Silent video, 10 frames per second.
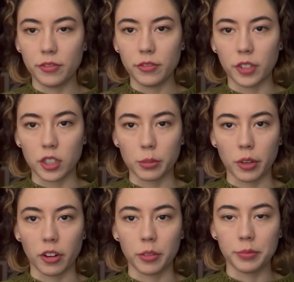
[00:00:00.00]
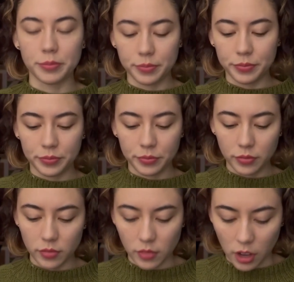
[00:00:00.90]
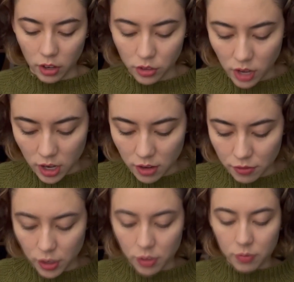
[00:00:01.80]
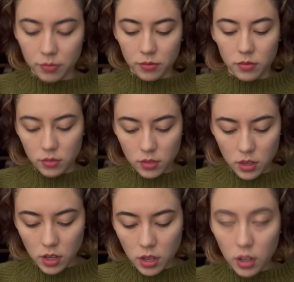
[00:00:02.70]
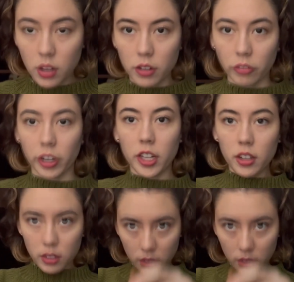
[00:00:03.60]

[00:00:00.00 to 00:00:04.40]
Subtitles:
finish my row. Now I can try it on for you. Ready?